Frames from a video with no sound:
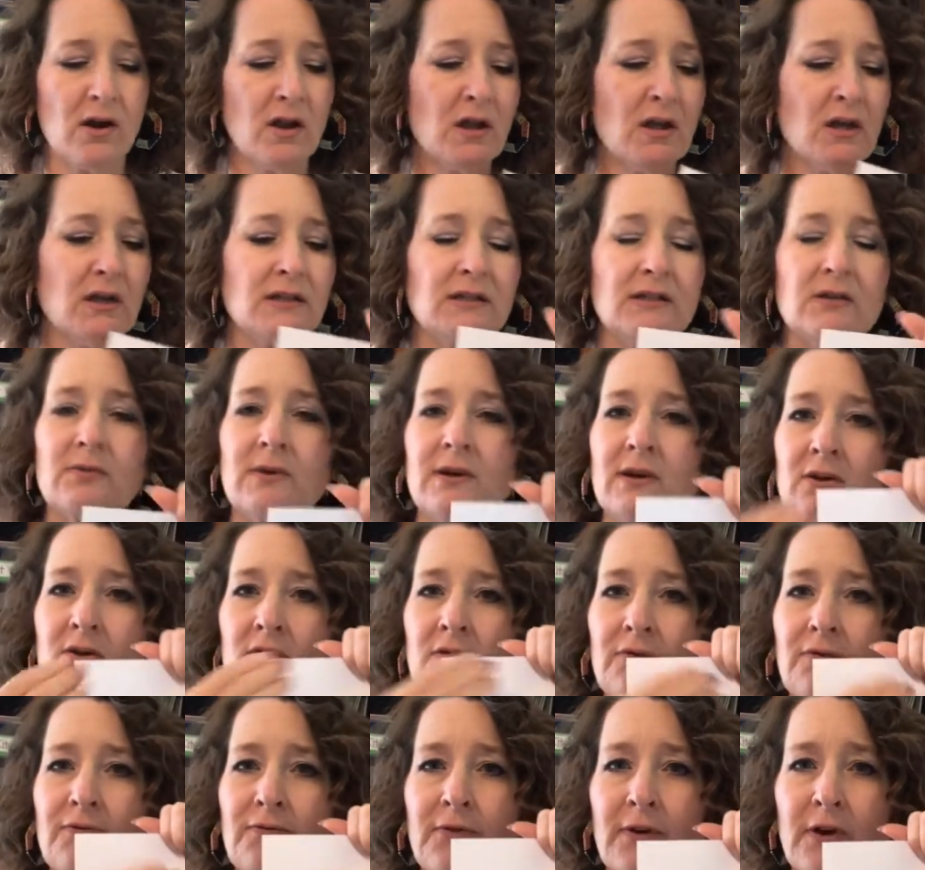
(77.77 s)
So in your
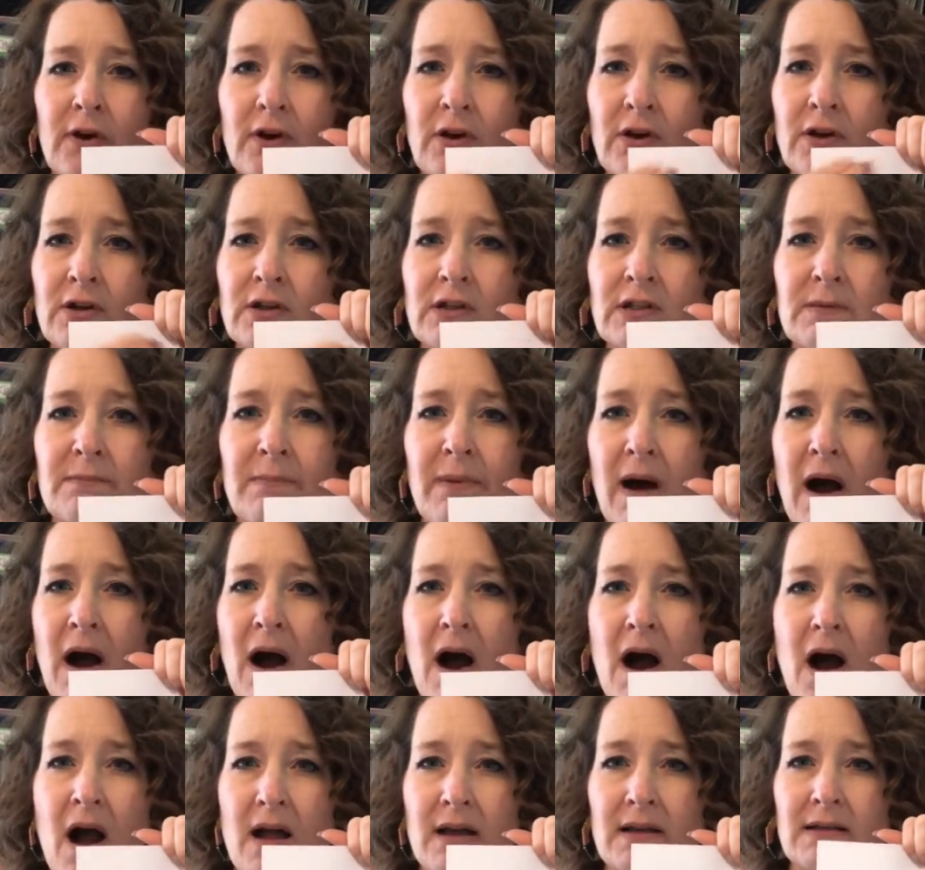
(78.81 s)
first
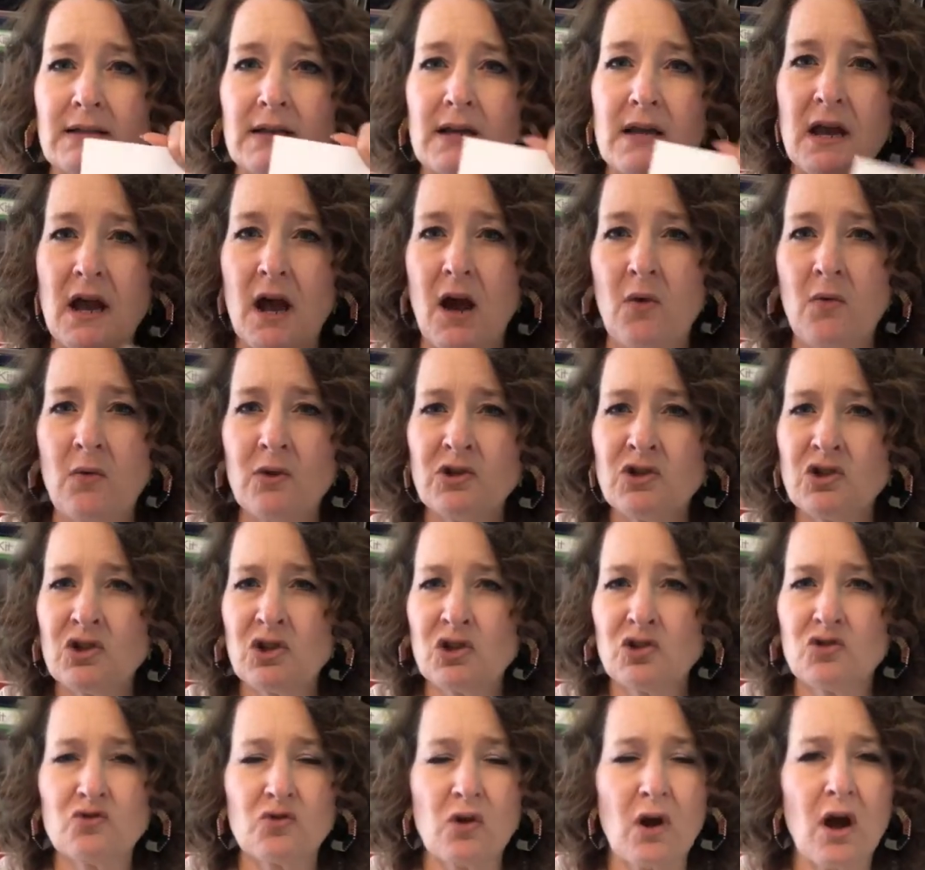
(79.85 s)
box, I want you
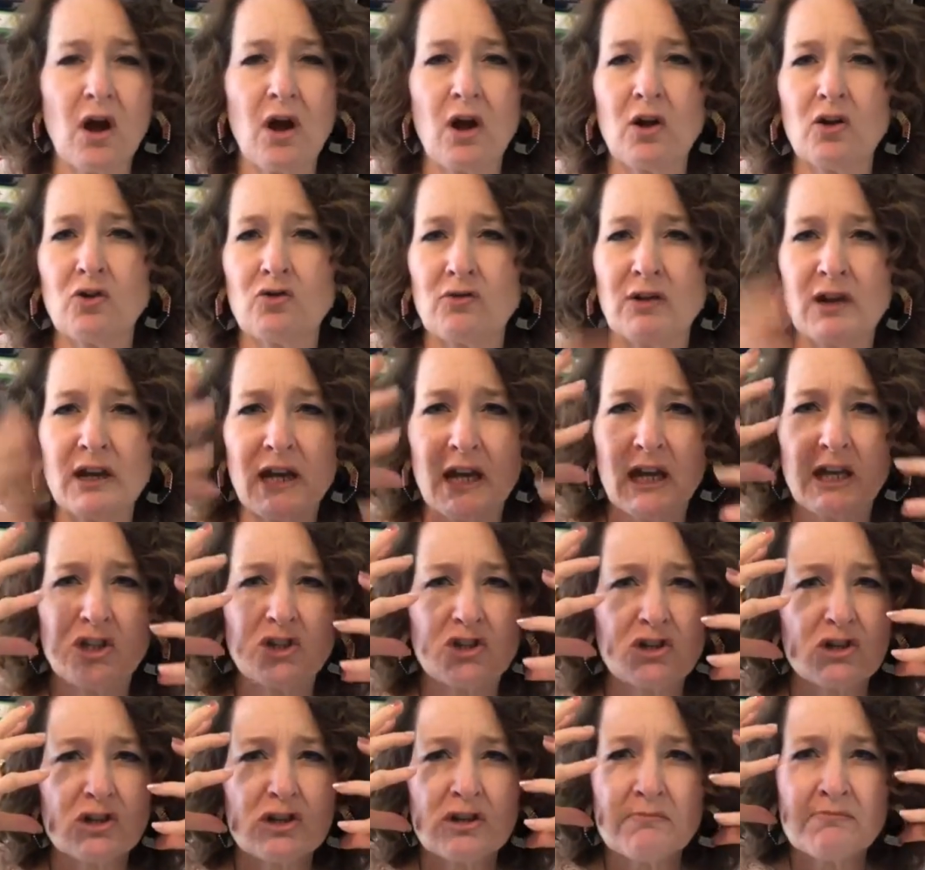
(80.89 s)
to draw Grinch.
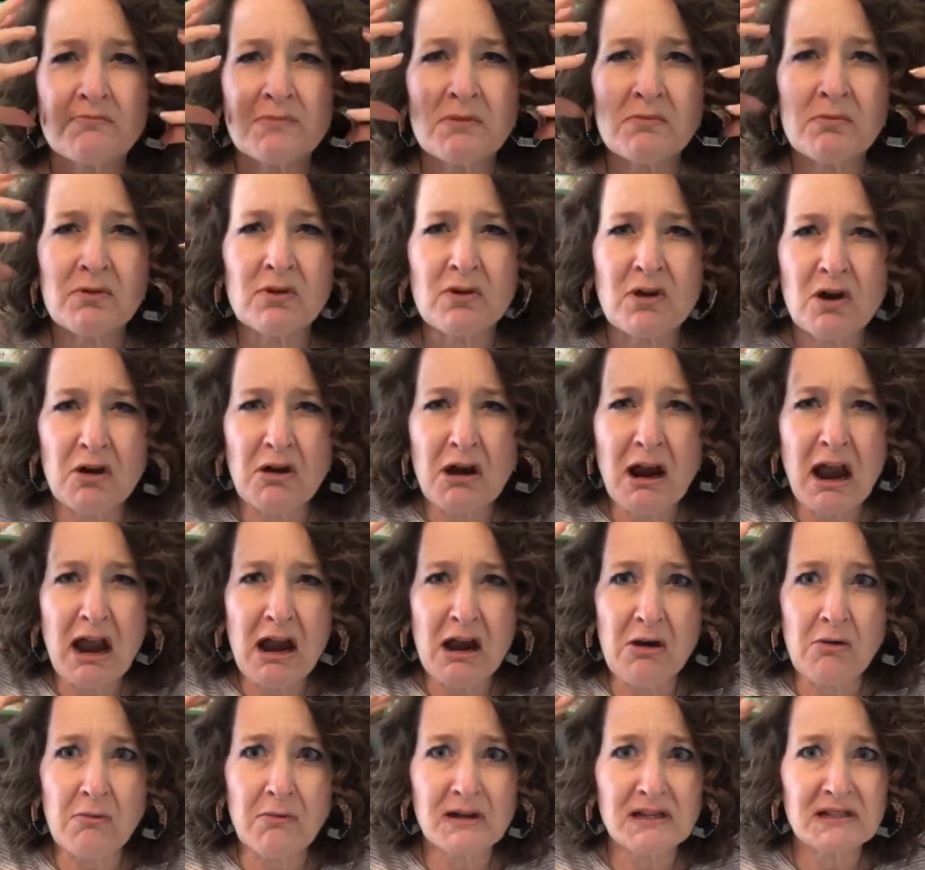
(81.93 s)
Remember her
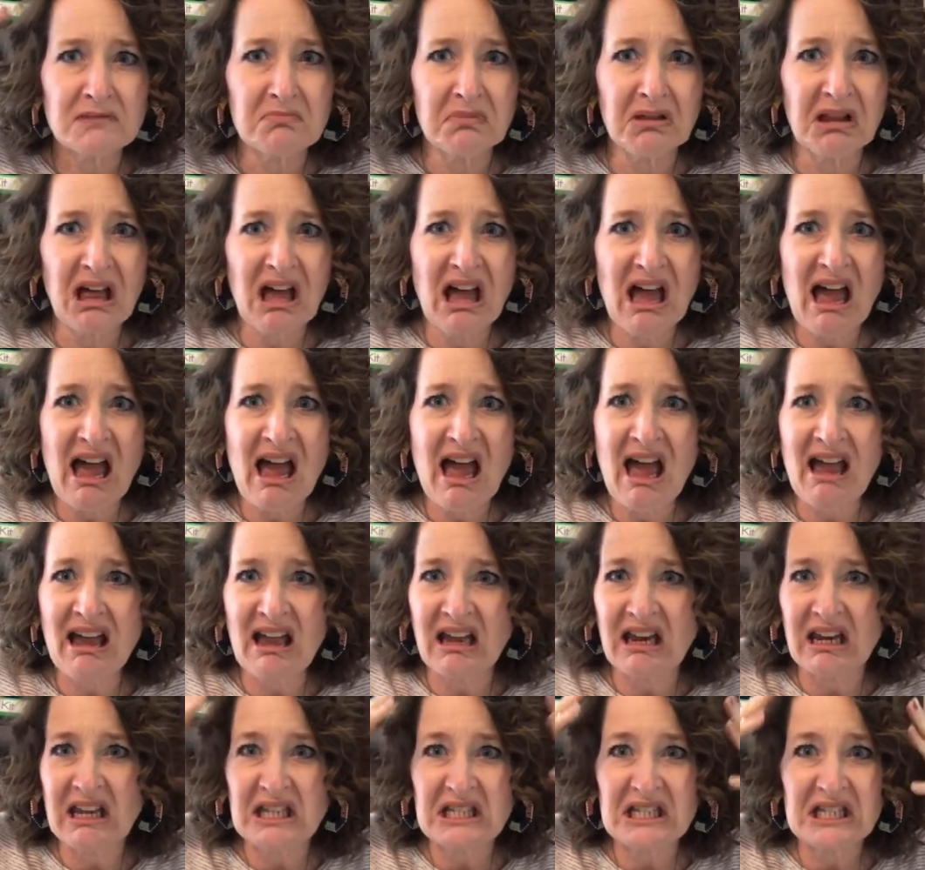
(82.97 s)
hair was black
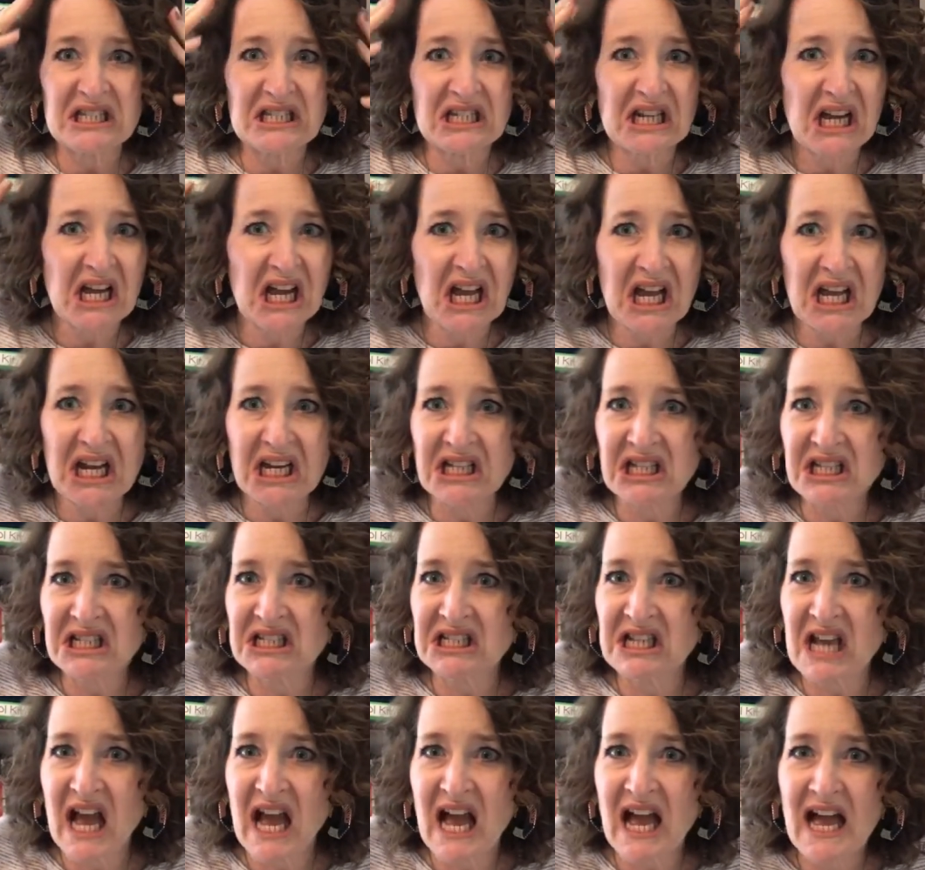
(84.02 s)
and it stuck out on the
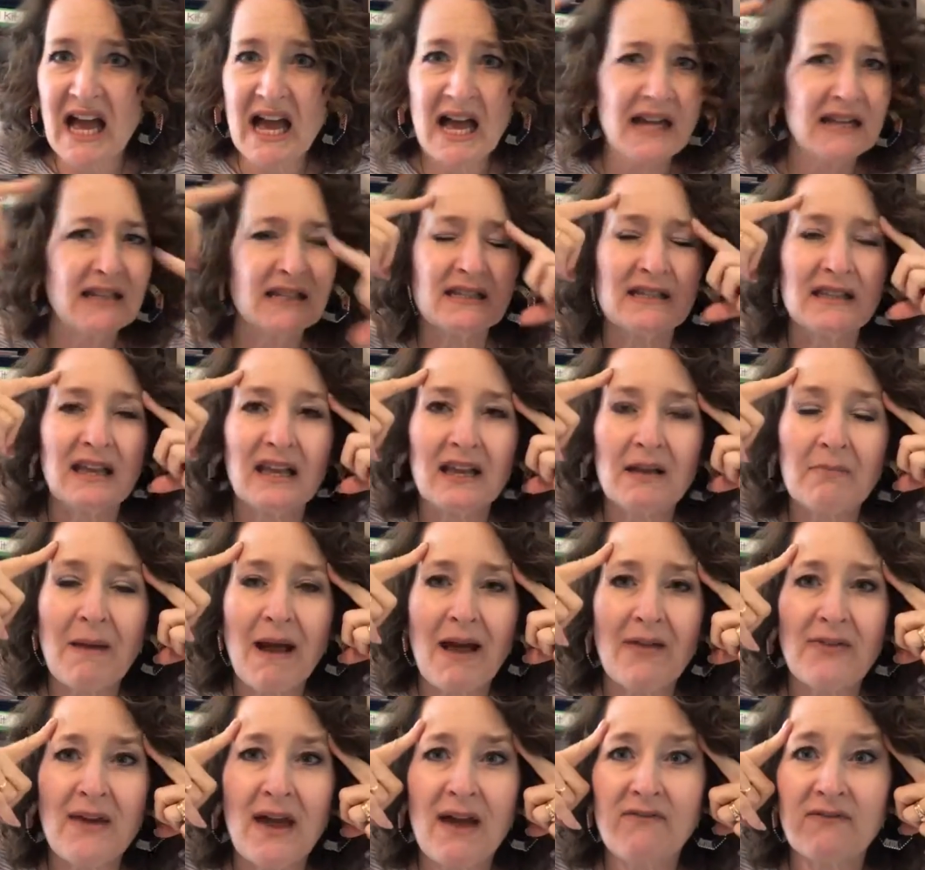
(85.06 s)
sides. Think
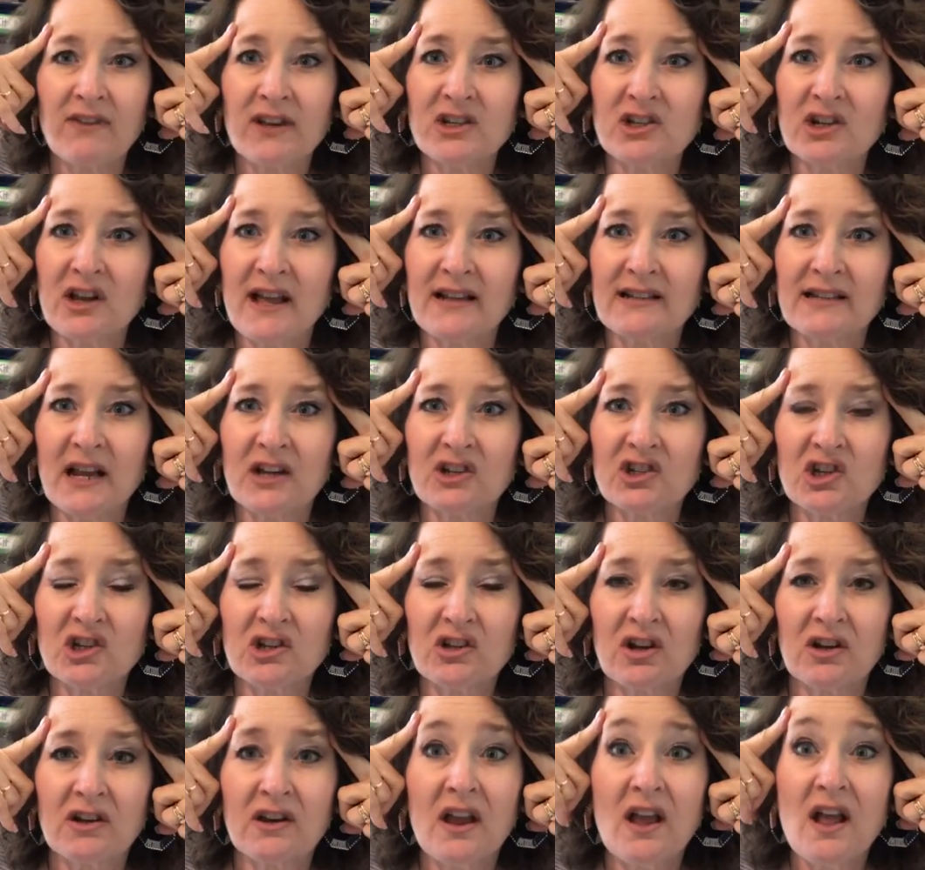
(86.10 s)
about that. Visualize how she
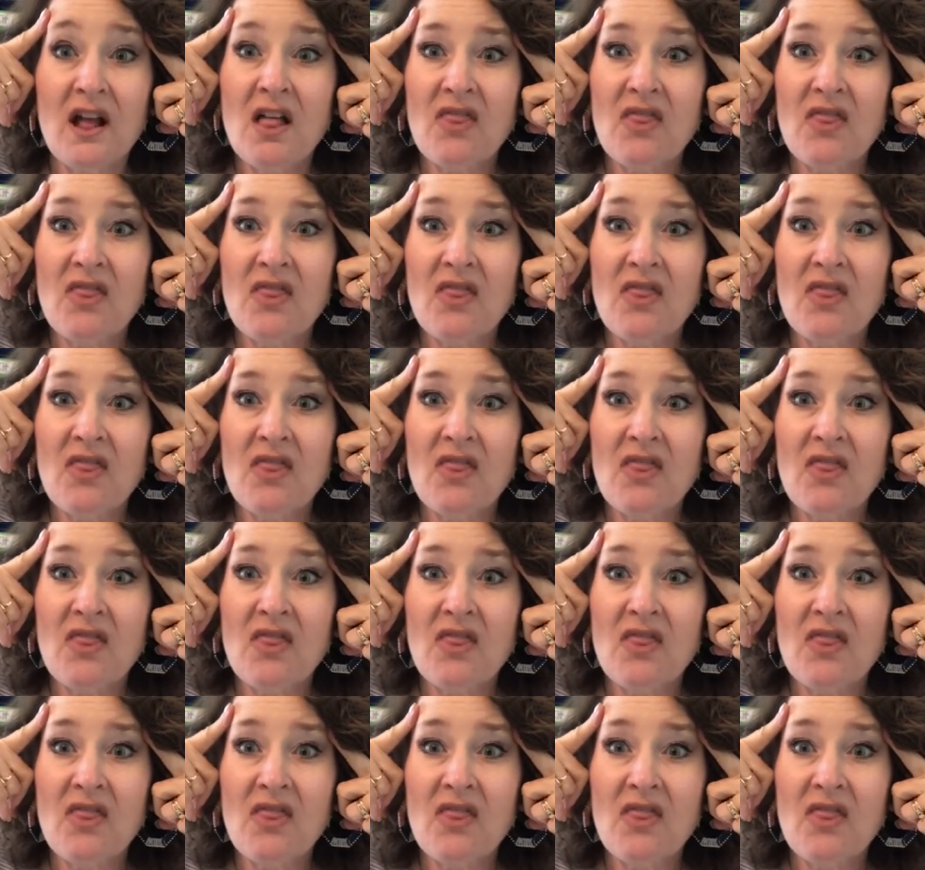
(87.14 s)
looked.